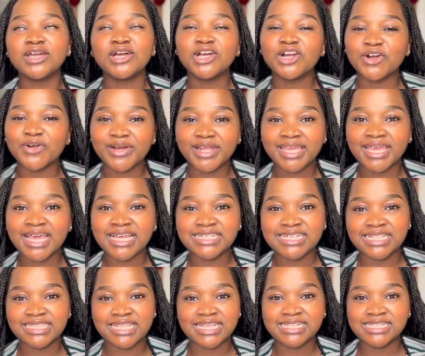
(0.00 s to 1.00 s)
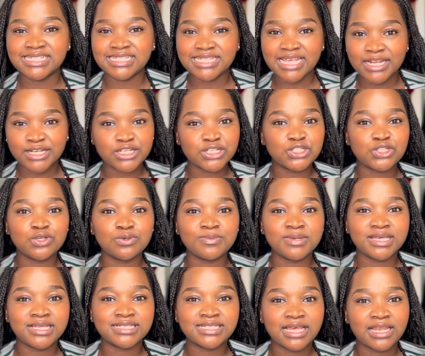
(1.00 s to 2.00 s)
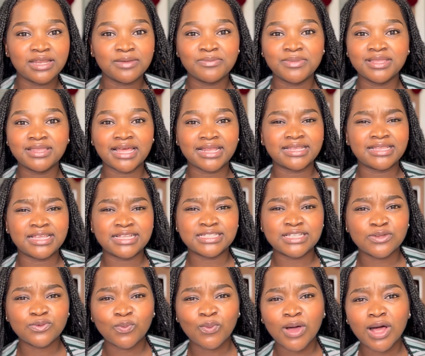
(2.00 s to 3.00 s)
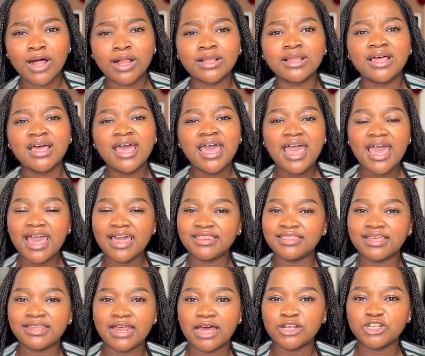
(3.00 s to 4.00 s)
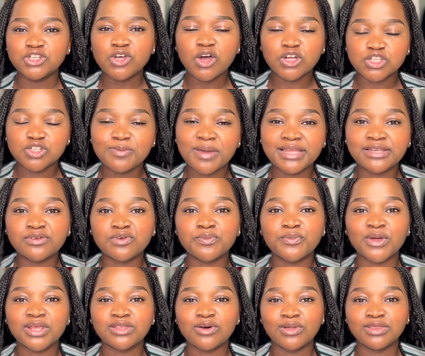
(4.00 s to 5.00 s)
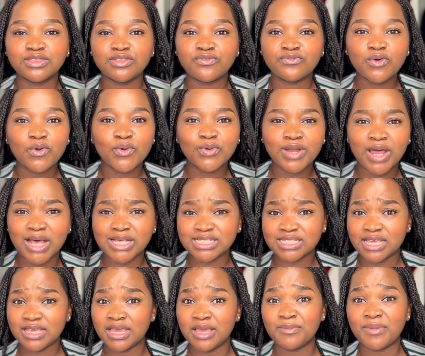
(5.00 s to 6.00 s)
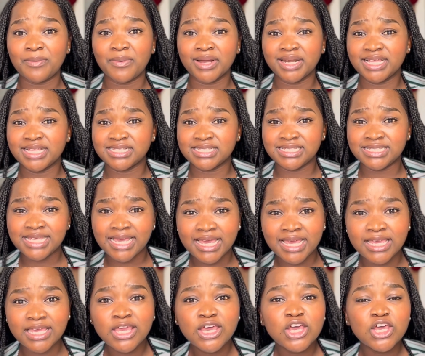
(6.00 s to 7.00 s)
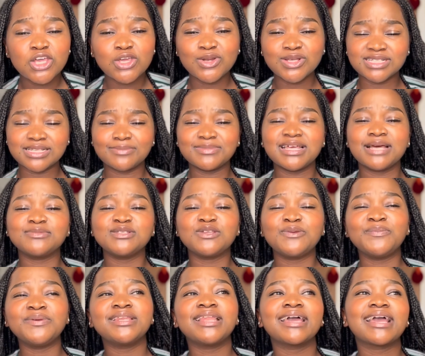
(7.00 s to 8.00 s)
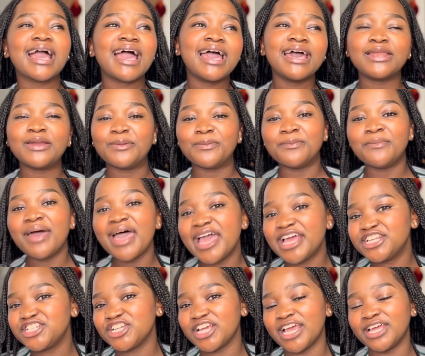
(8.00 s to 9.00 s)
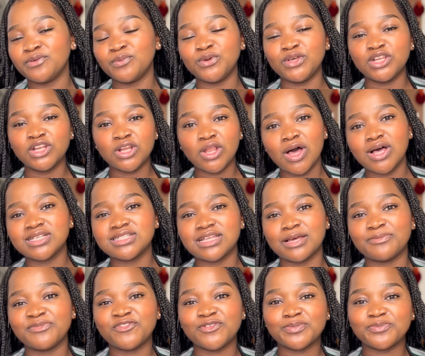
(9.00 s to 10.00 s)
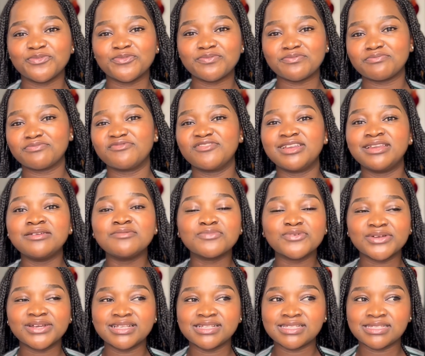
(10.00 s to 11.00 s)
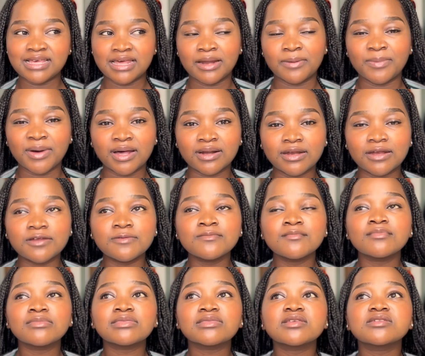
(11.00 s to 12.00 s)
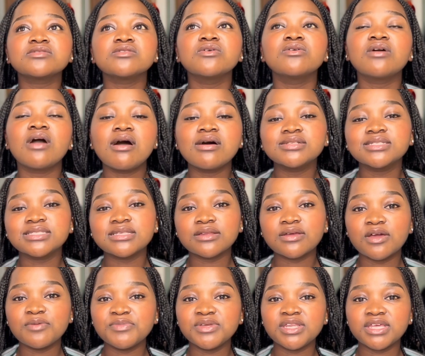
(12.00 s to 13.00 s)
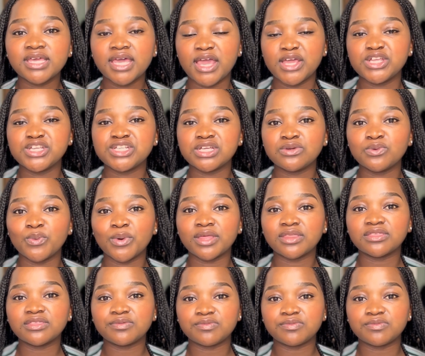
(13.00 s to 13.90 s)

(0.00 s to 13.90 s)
cricket and then send it to me, telling me that they did well, and then I'd talk to my little brother on the phone, asking him about his day. Sometimes he'd be like, I had a match and we lost, I'm feeling pretty sad about it. So constant communication with